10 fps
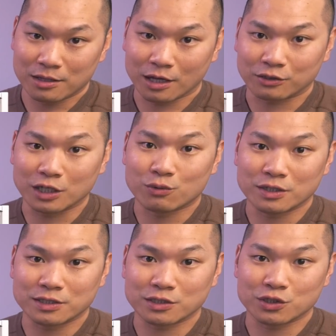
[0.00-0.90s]
Now,
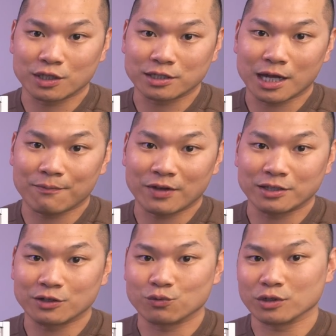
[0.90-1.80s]
decreases to the top fan
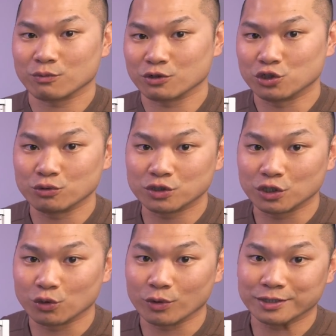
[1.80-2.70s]
didn't really reduce
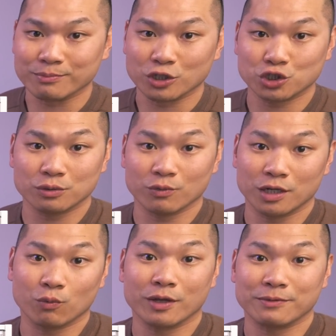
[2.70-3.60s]
the noise much
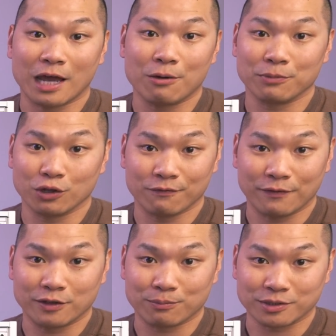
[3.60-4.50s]
when it went down below
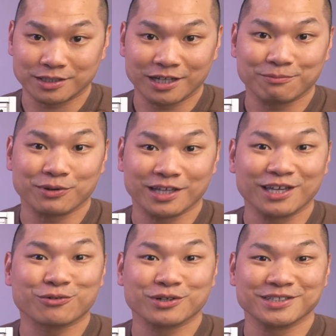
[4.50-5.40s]
50%, but
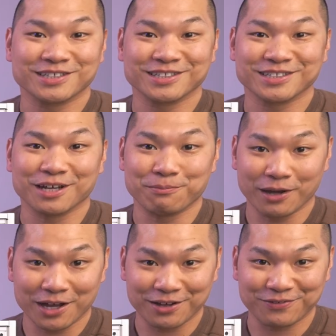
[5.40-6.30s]
increases
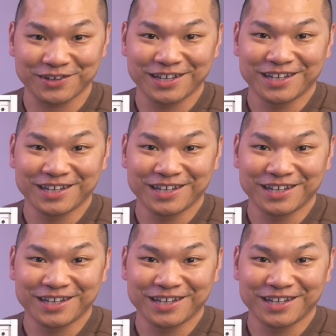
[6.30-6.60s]
above